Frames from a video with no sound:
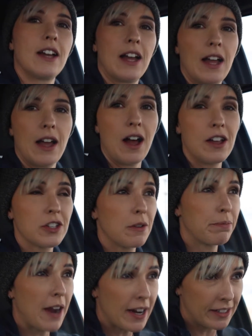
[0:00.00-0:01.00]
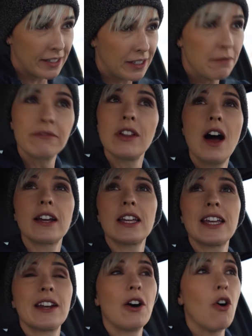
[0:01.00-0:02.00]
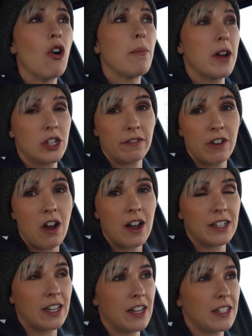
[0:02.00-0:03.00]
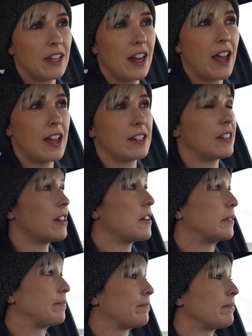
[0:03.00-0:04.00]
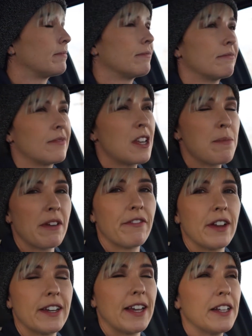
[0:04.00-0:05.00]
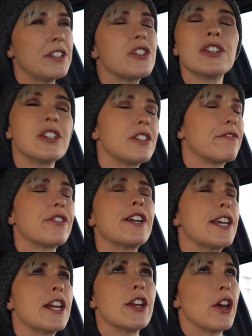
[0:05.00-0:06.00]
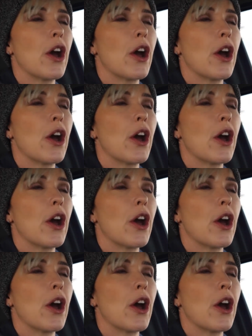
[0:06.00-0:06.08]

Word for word: I also practiced some vlogging, get a whole bunch of content today. So it's gonna be a fun day. Let's just freaking